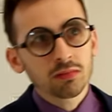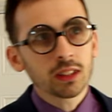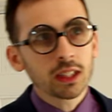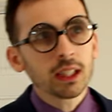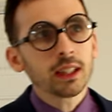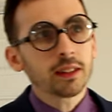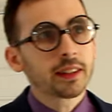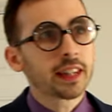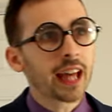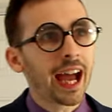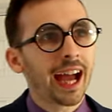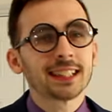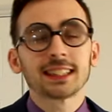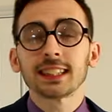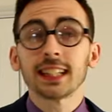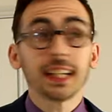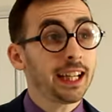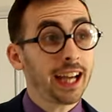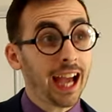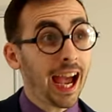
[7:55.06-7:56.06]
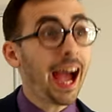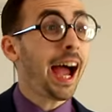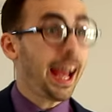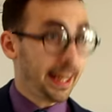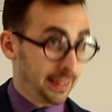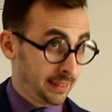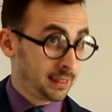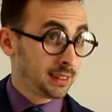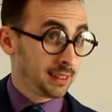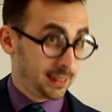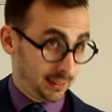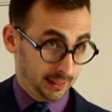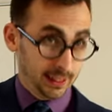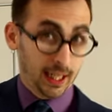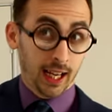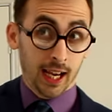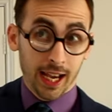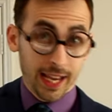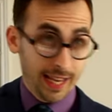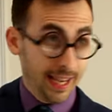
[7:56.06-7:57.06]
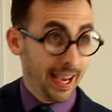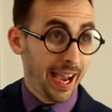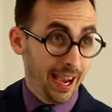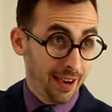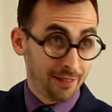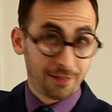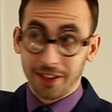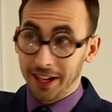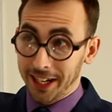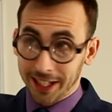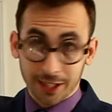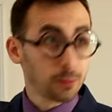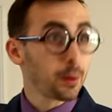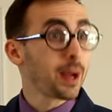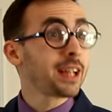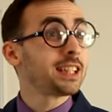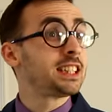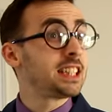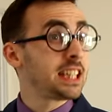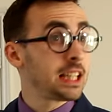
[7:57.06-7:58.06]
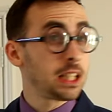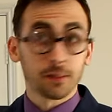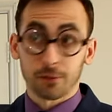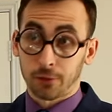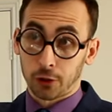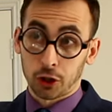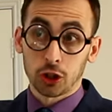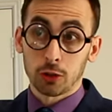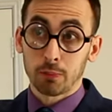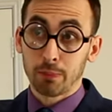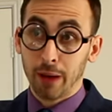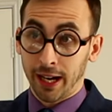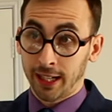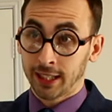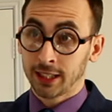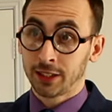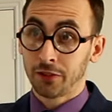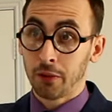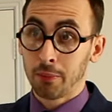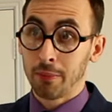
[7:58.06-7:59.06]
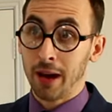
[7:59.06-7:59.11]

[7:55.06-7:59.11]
In that, and I have a great deal of respect for